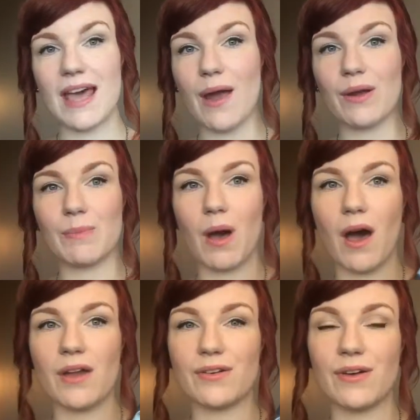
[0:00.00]
Harry
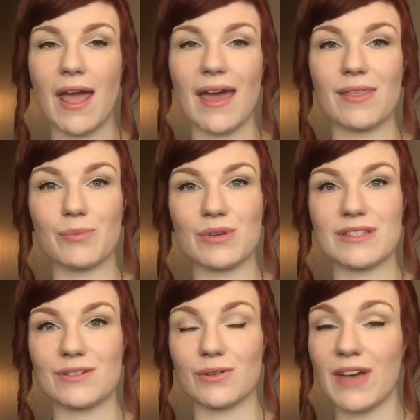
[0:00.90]
Potter and the
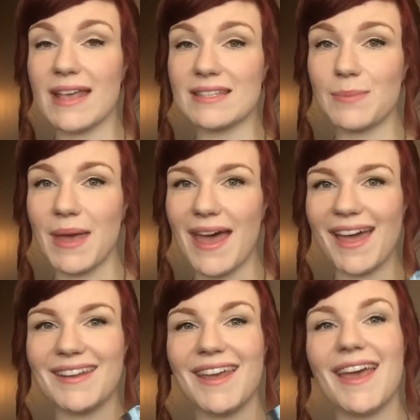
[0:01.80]
Prisoner of
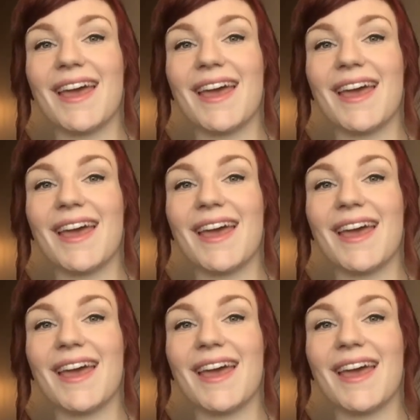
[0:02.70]
Azkaban.